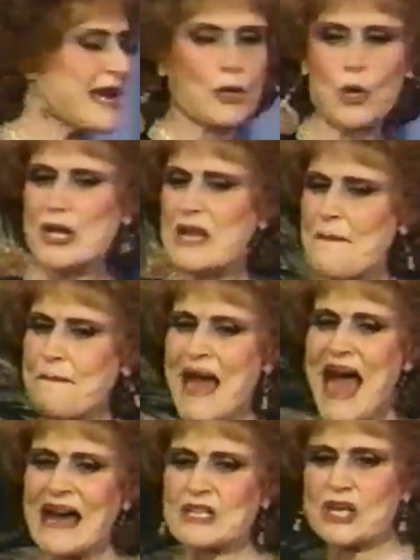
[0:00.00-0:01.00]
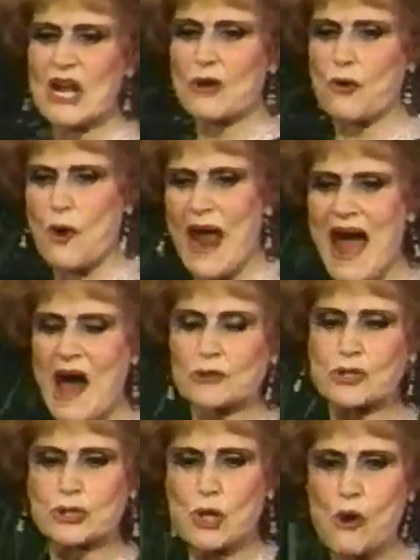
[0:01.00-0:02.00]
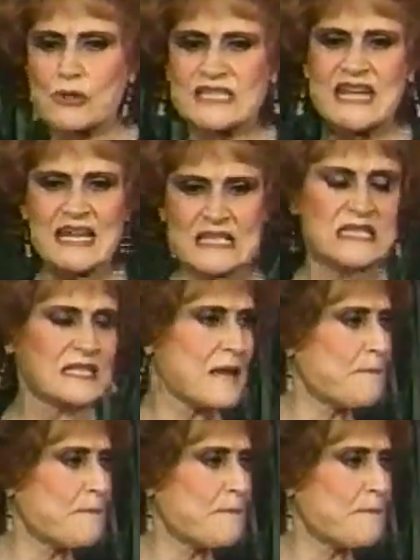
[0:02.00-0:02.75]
couldn't imagine a crowd so densely